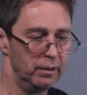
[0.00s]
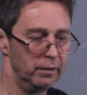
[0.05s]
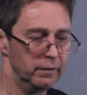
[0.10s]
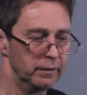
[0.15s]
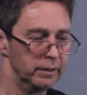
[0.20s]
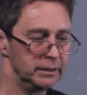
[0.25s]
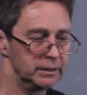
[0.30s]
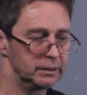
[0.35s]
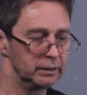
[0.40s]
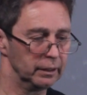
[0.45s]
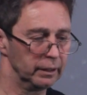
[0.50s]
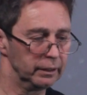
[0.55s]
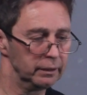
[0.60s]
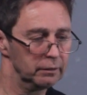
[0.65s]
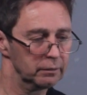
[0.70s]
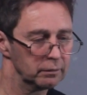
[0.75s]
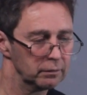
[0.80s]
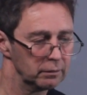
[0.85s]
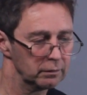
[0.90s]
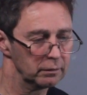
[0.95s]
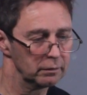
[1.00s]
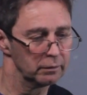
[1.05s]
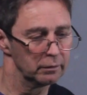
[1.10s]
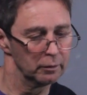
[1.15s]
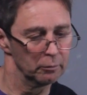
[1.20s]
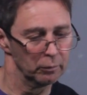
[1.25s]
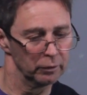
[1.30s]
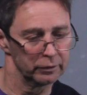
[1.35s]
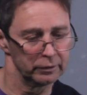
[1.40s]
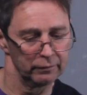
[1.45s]
this thing,
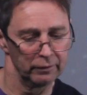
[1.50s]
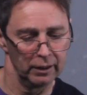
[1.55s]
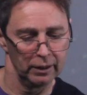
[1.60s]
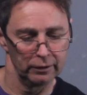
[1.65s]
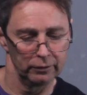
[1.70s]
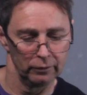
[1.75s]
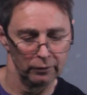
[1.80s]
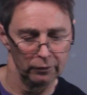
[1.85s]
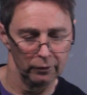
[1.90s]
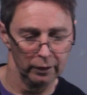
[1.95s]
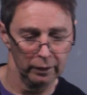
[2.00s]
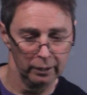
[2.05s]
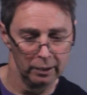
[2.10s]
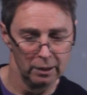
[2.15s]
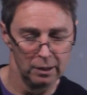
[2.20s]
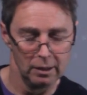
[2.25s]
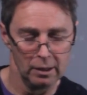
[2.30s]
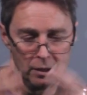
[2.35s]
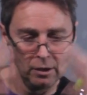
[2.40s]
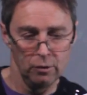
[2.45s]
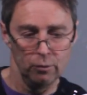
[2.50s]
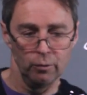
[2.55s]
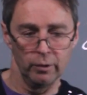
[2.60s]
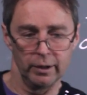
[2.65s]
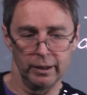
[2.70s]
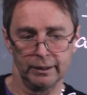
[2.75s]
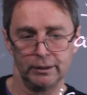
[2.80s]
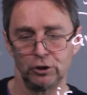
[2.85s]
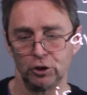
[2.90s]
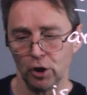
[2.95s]
the multi-valued thing, when
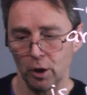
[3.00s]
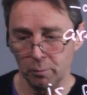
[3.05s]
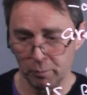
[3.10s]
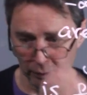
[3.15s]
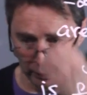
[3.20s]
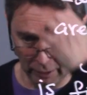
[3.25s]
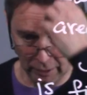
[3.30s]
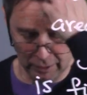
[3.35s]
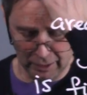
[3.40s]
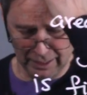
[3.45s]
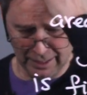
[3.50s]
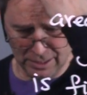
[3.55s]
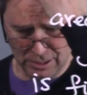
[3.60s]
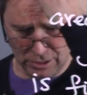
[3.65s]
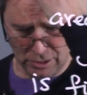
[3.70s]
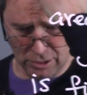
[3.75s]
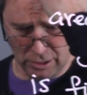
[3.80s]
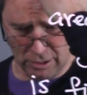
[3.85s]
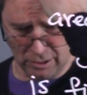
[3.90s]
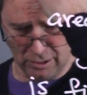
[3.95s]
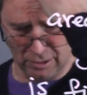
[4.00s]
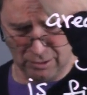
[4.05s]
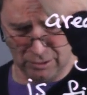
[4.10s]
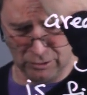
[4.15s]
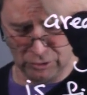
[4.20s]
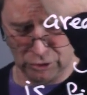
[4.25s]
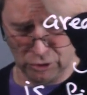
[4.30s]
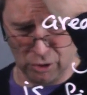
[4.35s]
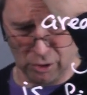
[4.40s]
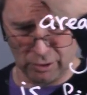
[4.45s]
I chop it and insert
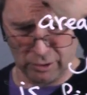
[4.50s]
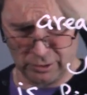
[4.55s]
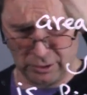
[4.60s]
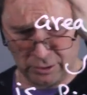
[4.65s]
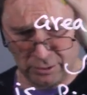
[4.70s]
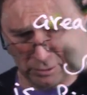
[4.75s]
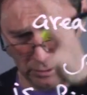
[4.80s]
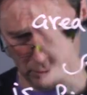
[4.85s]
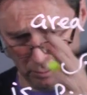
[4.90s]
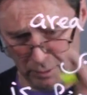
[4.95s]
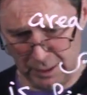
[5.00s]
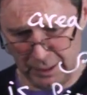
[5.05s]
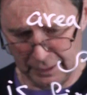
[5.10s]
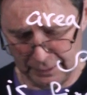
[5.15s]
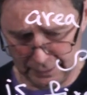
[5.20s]
shocks to make it